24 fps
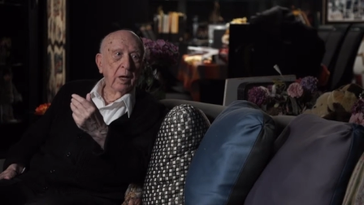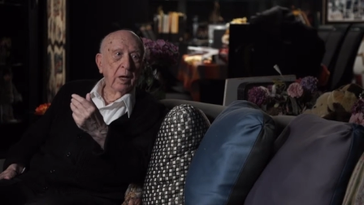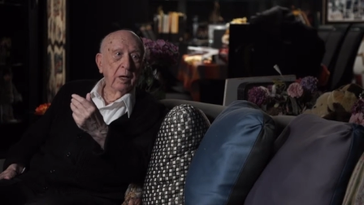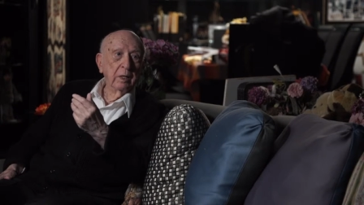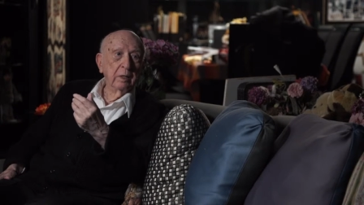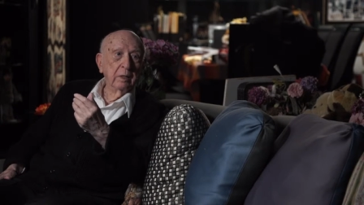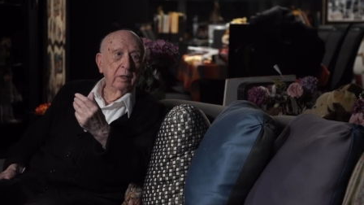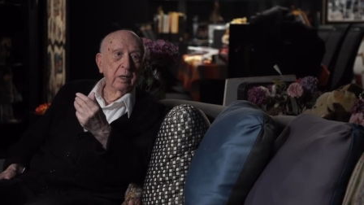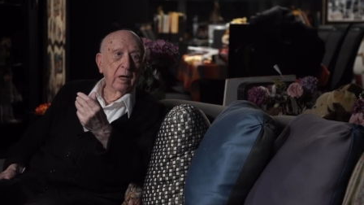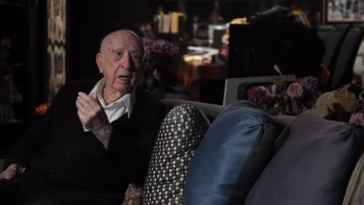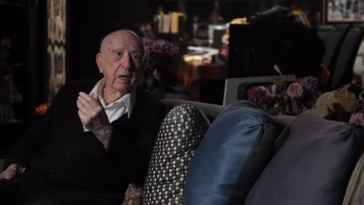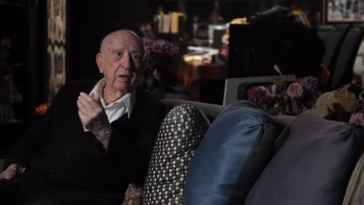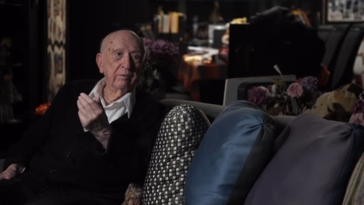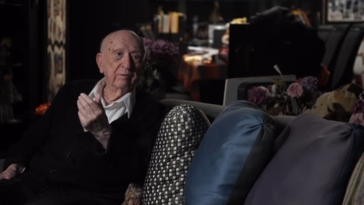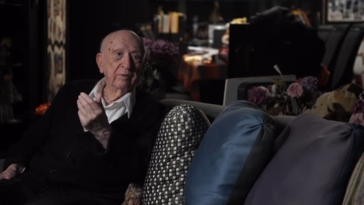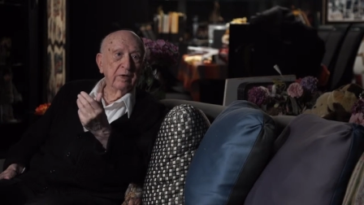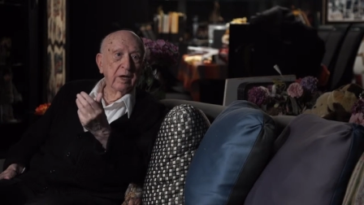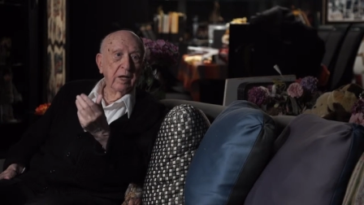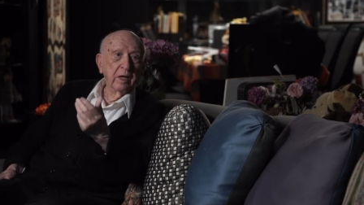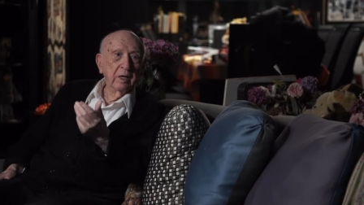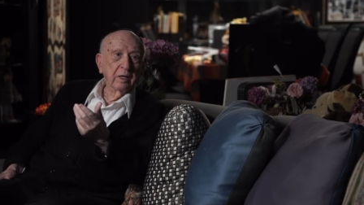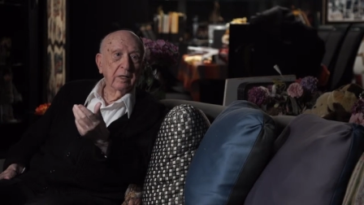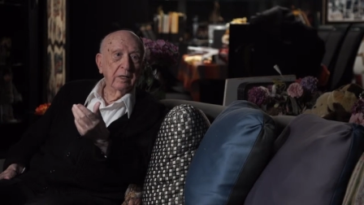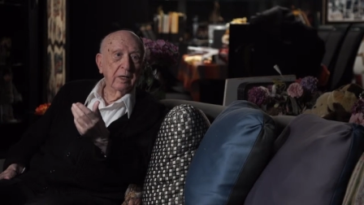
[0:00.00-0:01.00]
And Rav
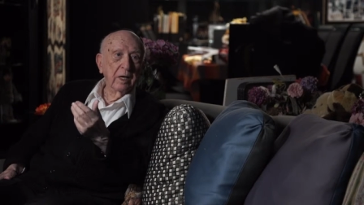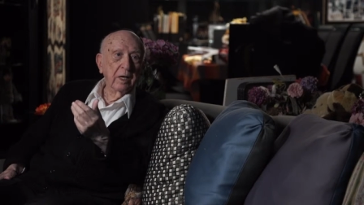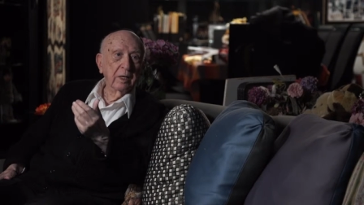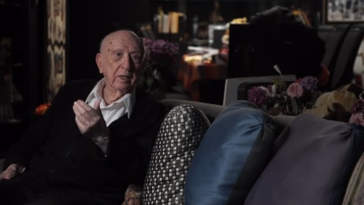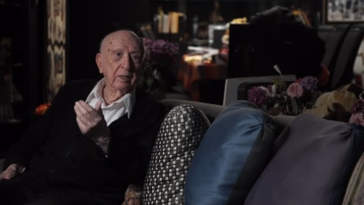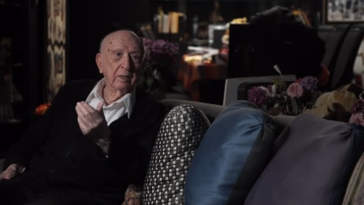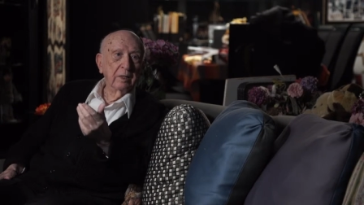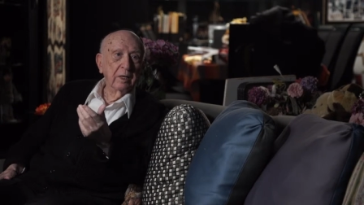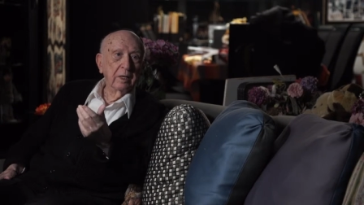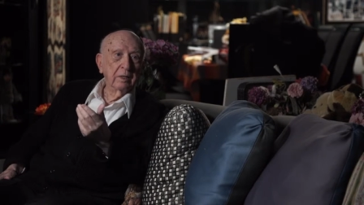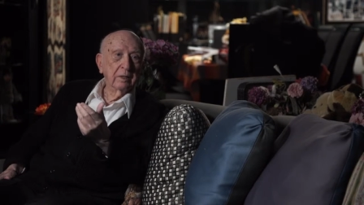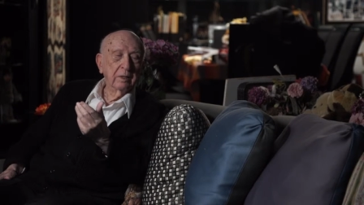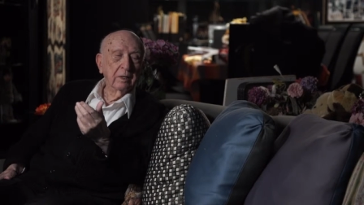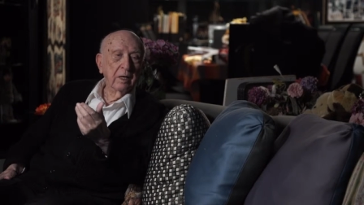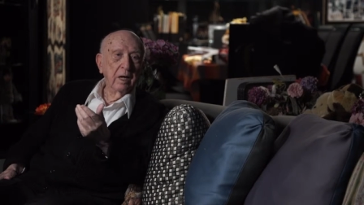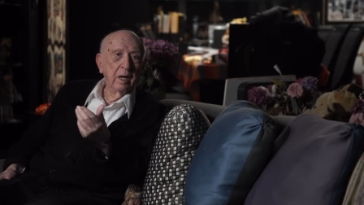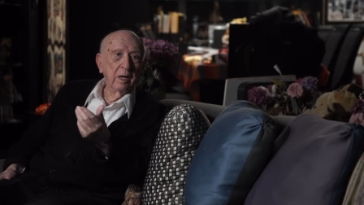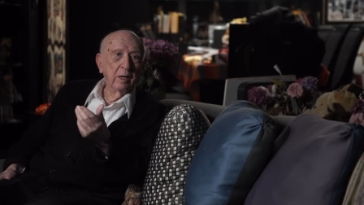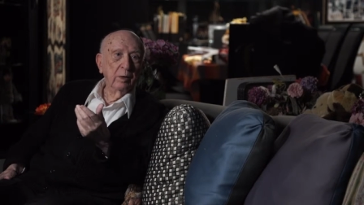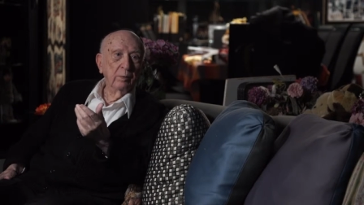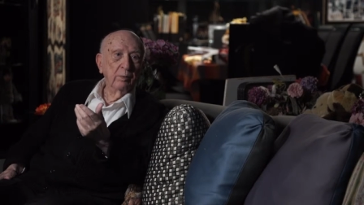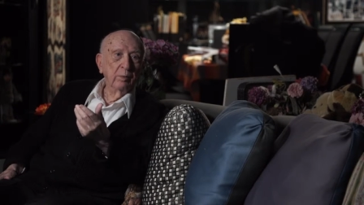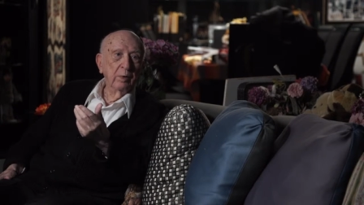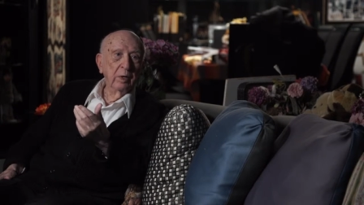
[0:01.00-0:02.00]
Neria at that
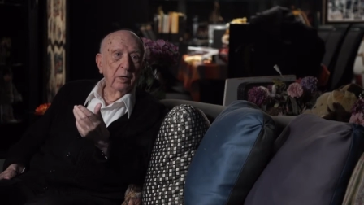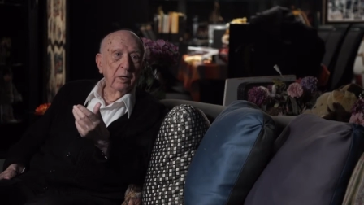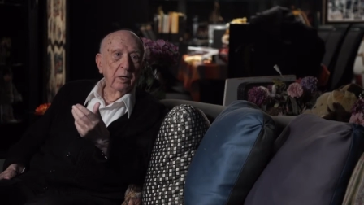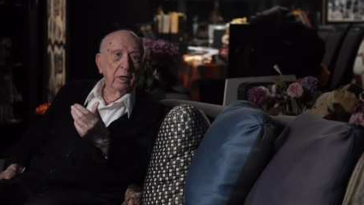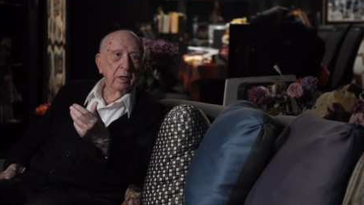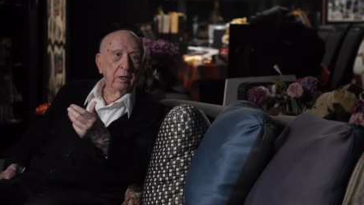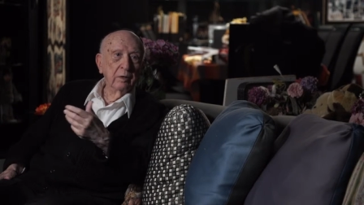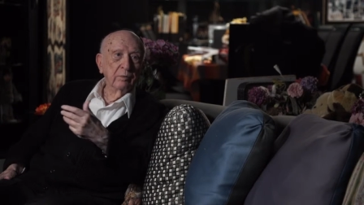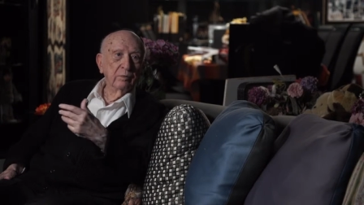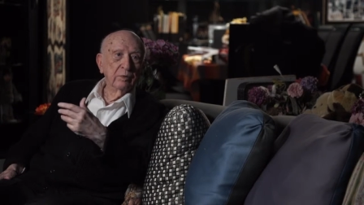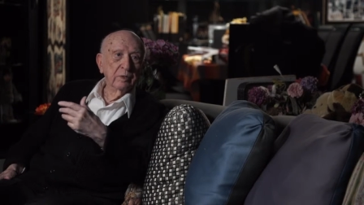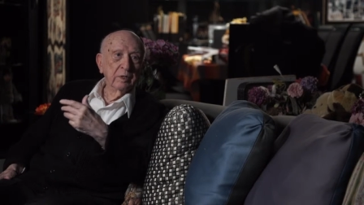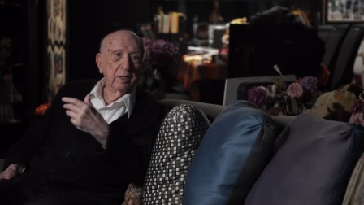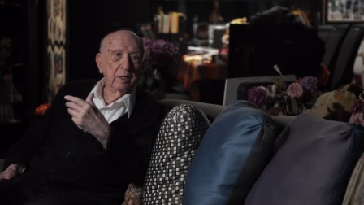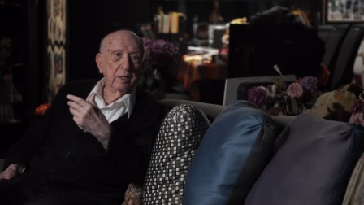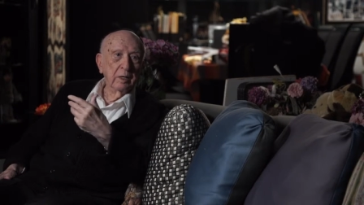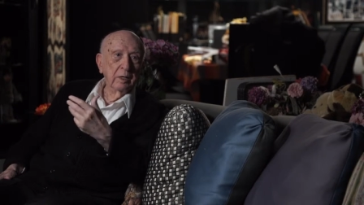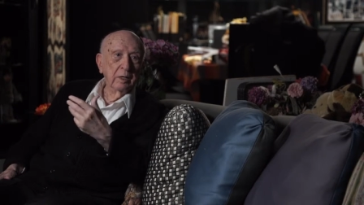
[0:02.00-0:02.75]
time, he was a